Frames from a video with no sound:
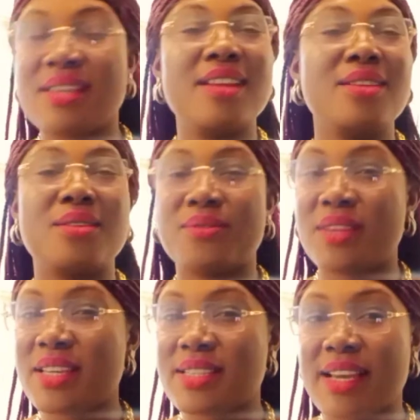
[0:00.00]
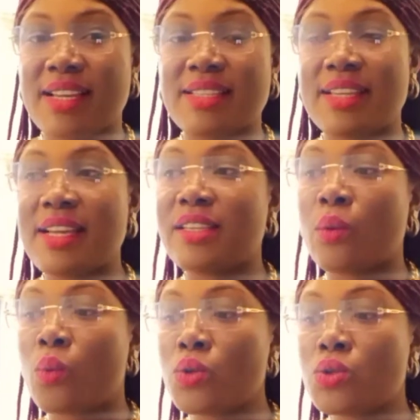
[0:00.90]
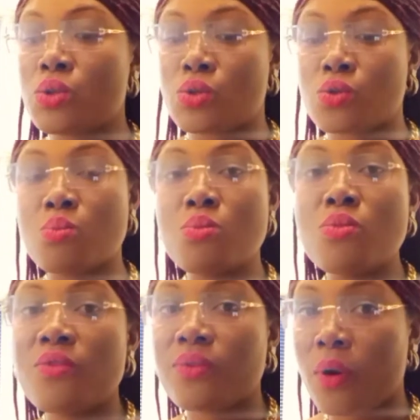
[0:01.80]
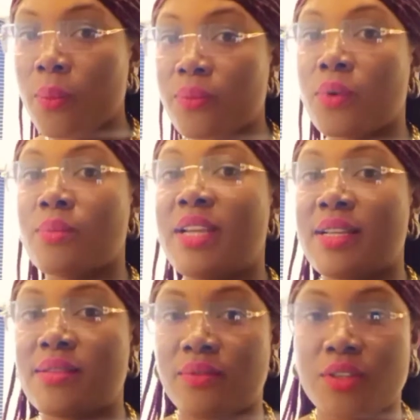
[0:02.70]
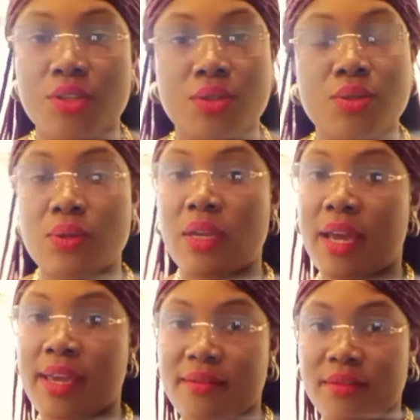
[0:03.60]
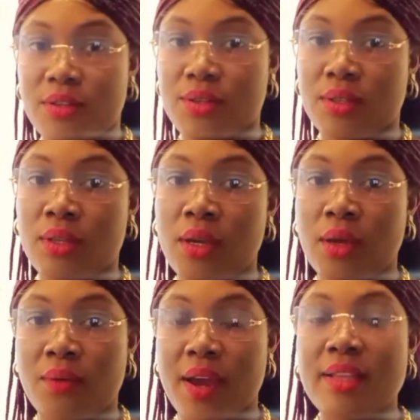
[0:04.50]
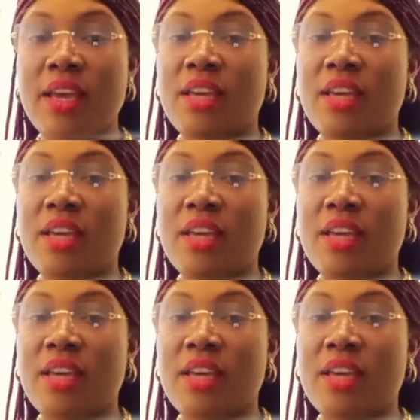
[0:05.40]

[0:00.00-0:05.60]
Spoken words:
a lot of things, and then they want you to move up from that version to a higher version, right?